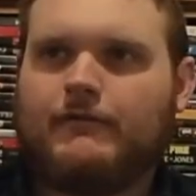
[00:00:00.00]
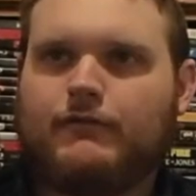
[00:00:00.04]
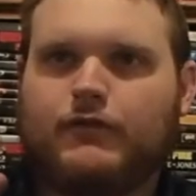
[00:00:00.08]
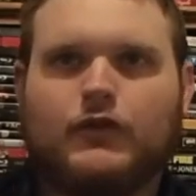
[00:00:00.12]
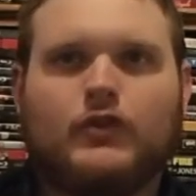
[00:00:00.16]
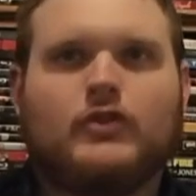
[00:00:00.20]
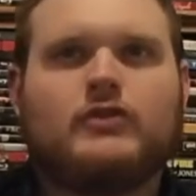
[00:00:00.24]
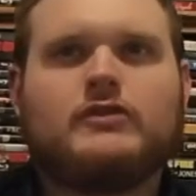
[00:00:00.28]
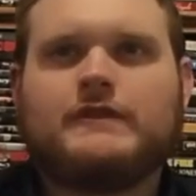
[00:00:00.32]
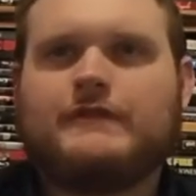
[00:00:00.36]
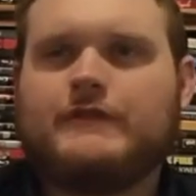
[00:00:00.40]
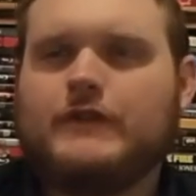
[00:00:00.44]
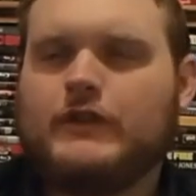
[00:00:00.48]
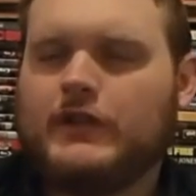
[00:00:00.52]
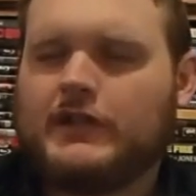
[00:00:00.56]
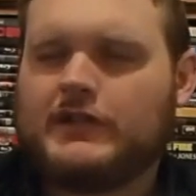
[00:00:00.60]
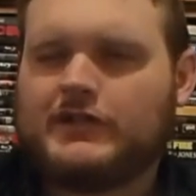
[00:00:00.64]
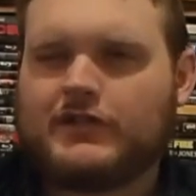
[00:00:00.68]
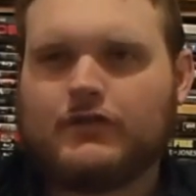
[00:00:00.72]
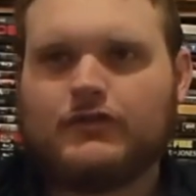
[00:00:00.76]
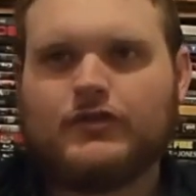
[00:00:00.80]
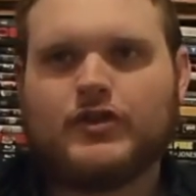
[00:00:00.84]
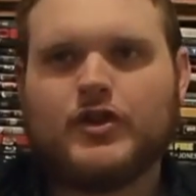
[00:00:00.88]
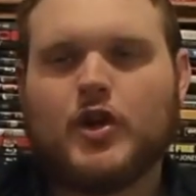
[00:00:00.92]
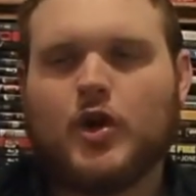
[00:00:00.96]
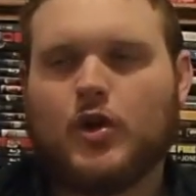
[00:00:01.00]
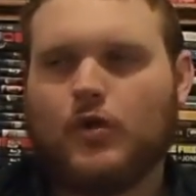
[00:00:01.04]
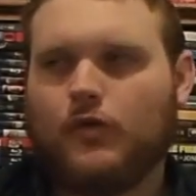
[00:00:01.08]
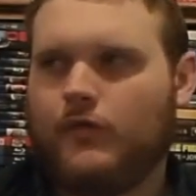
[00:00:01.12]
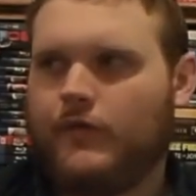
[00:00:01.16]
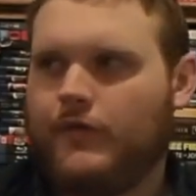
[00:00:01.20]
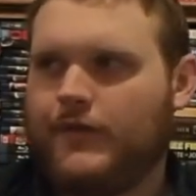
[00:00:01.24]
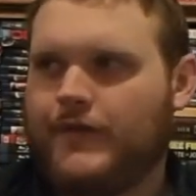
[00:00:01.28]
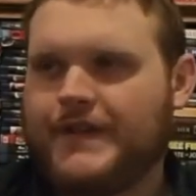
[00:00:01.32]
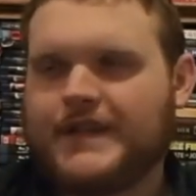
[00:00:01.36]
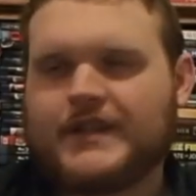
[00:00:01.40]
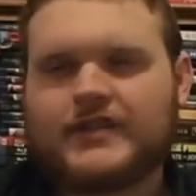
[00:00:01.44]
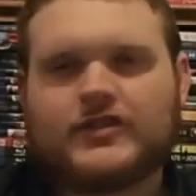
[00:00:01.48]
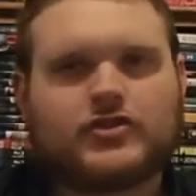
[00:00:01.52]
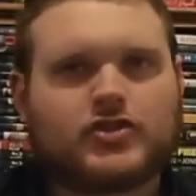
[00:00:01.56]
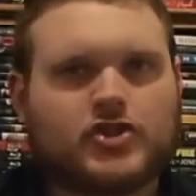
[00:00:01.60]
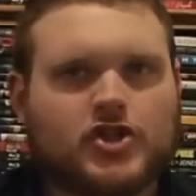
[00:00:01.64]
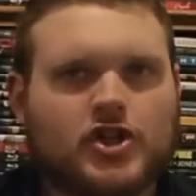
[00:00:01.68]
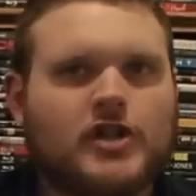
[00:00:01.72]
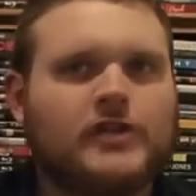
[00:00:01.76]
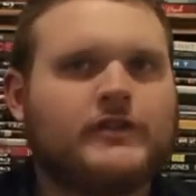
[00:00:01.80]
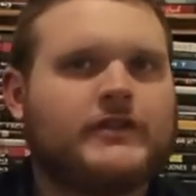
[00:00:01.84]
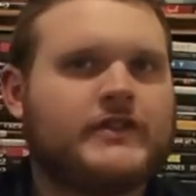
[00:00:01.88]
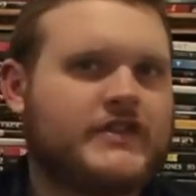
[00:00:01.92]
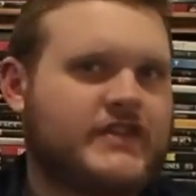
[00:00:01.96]
For those of you that don't know, this
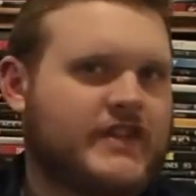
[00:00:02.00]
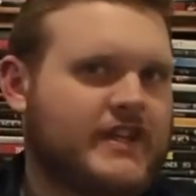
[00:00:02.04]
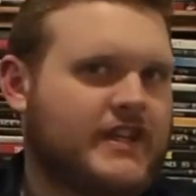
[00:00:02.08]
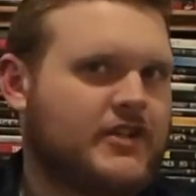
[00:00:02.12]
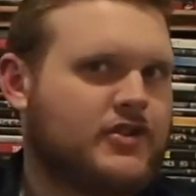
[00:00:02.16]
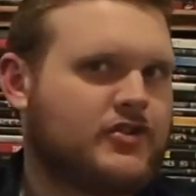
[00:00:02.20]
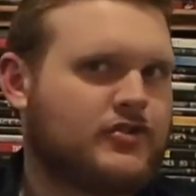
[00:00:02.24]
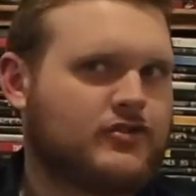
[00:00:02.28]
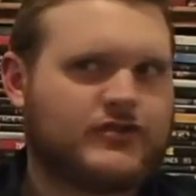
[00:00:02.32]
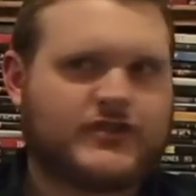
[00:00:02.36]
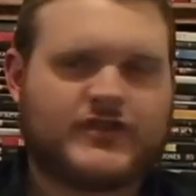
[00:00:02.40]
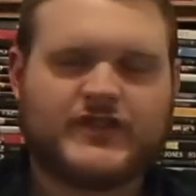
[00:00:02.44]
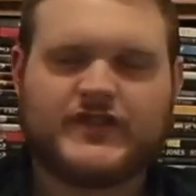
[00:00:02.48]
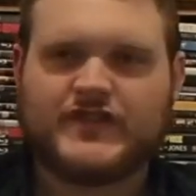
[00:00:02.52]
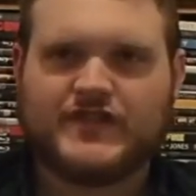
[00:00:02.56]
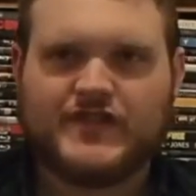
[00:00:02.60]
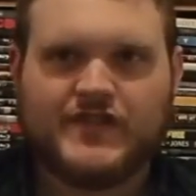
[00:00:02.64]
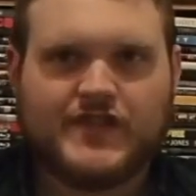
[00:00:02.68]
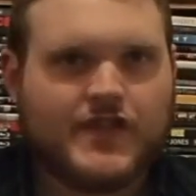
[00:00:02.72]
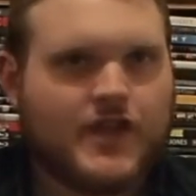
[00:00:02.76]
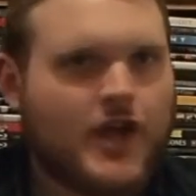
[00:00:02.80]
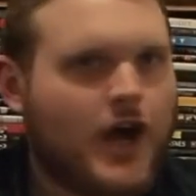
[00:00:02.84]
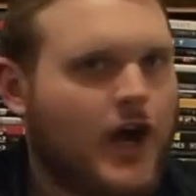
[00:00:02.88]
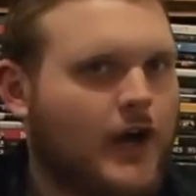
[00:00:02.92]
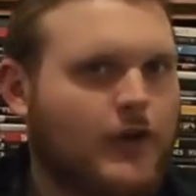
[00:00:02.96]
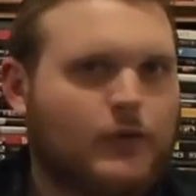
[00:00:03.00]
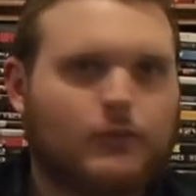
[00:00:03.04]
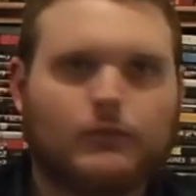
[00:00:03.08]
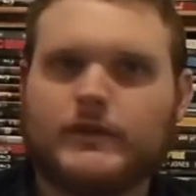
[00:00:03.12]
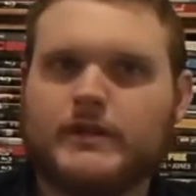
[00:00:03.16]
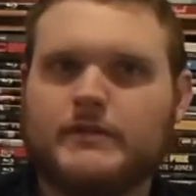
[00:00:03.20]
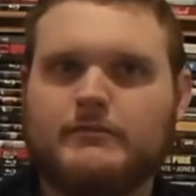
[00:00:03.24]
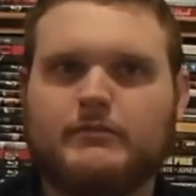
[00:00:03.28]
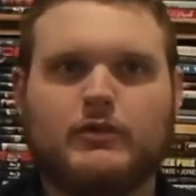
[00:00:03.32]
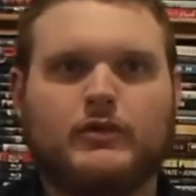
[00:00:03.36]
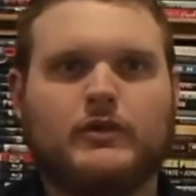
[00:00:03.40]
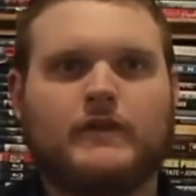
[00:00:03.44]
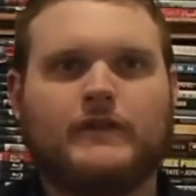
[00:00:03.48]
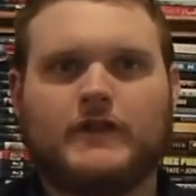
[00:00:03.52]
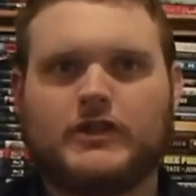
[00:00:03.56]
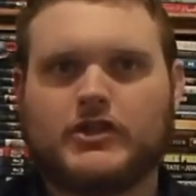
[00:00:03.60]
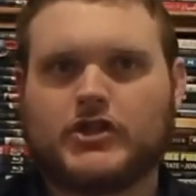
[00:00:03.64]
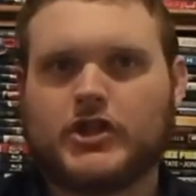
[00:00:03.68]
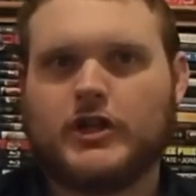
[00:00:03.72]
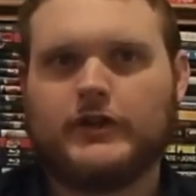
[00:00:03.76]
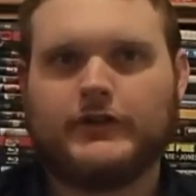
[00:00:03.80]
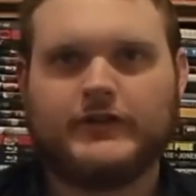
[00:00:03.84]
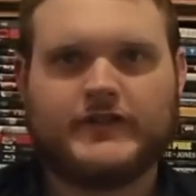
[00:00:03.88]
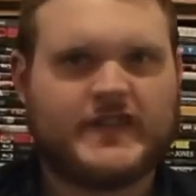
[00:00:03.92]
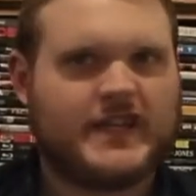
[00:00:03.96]
Charlie's Angels is not a reboot of the
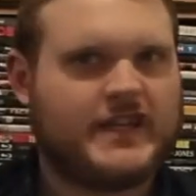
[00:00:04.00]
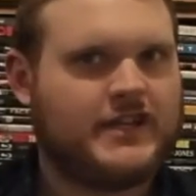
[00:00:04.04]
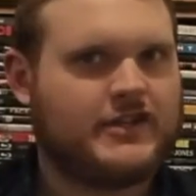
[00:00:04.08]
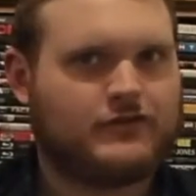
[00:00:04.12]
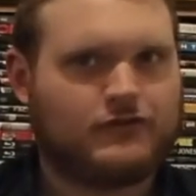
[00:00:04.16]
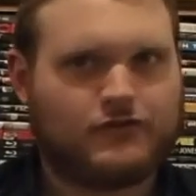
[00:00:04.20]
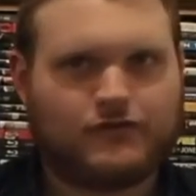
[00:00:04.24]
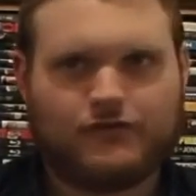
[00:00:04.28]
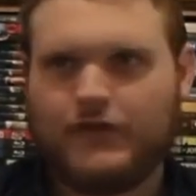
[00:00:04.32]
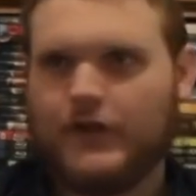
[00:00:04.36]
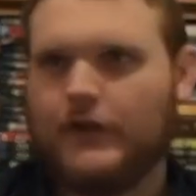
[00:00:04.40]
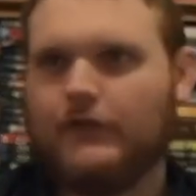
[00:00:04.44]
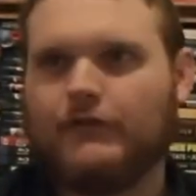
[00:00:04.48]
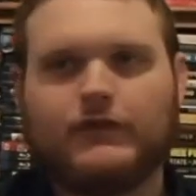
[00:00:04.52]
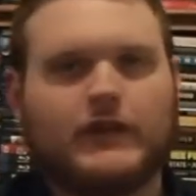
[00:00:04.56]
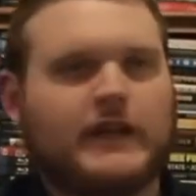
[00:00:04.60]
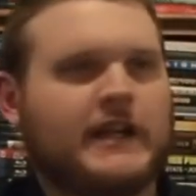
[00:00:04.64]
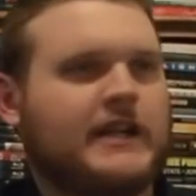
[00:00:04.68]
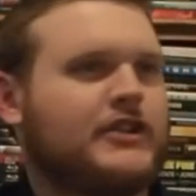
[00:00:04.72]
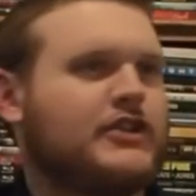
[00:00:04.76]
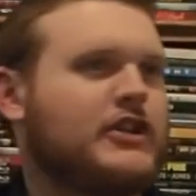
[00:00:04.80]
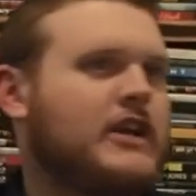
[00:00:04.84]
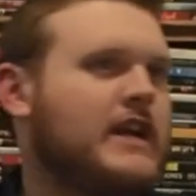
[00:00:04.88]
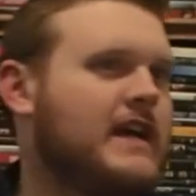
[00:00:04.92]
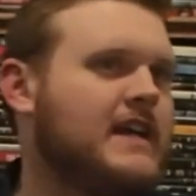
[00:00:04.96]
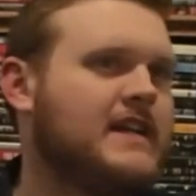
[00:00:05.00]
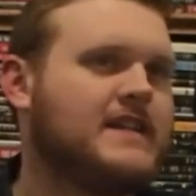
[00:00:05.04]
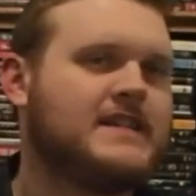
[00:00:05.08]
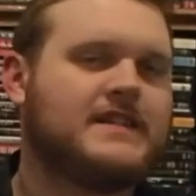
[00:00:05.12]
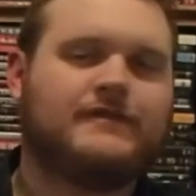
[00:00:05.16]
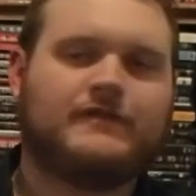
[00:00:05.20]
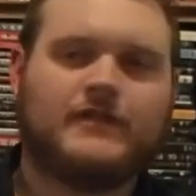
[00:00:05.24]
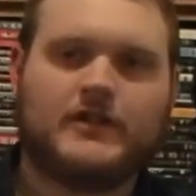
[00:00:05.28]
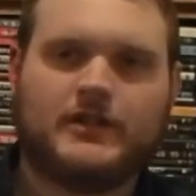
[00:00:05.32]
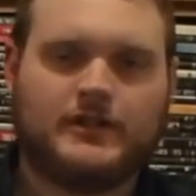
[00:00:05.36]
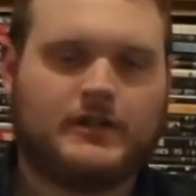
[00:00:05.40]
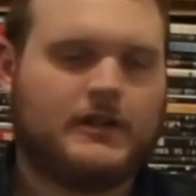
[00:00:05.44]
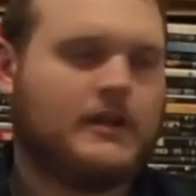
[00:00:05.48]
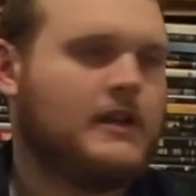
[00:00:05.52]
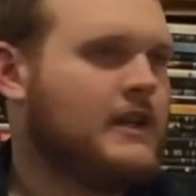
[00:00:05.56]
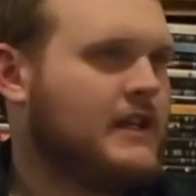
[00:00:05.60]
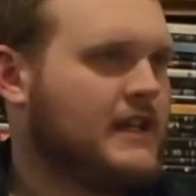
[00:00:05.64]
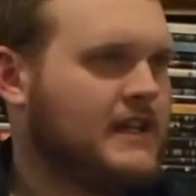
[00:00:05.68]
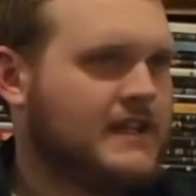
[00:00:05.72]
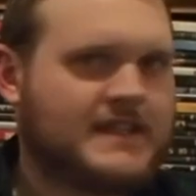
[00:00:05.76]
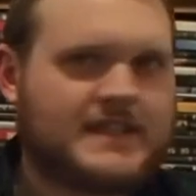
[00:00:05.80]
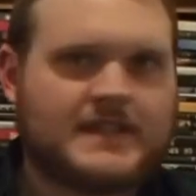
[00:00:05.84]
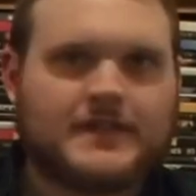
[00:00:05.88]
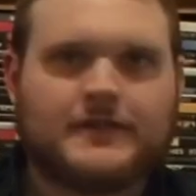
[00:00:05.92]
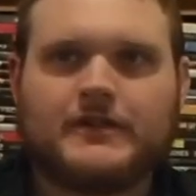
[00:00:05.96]
Charlie's Angels film franchise, of the
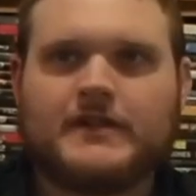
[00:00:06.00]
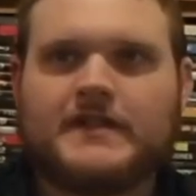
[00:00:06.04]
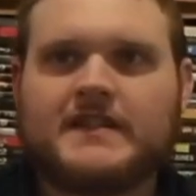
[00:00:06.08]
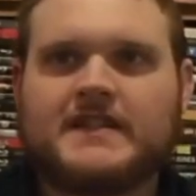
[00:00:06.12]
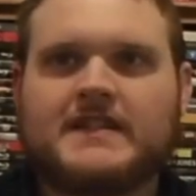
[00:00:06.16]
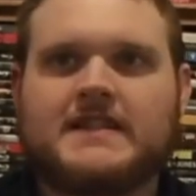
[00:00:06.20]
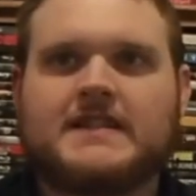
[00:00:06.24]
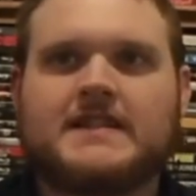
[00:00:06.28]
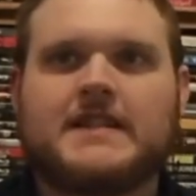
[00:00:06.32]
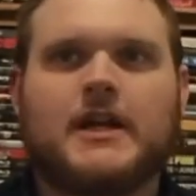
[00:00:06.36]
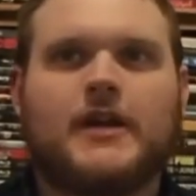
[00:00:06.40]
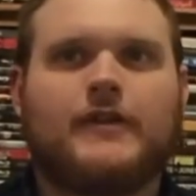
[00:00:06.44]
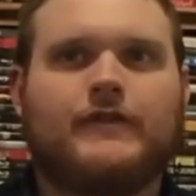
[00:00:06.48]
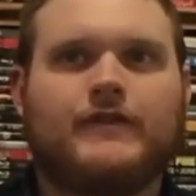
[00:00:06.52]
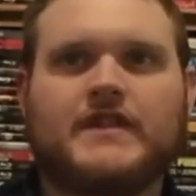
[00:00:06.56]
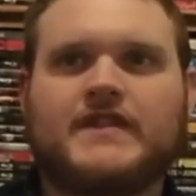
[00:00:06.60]
series itself.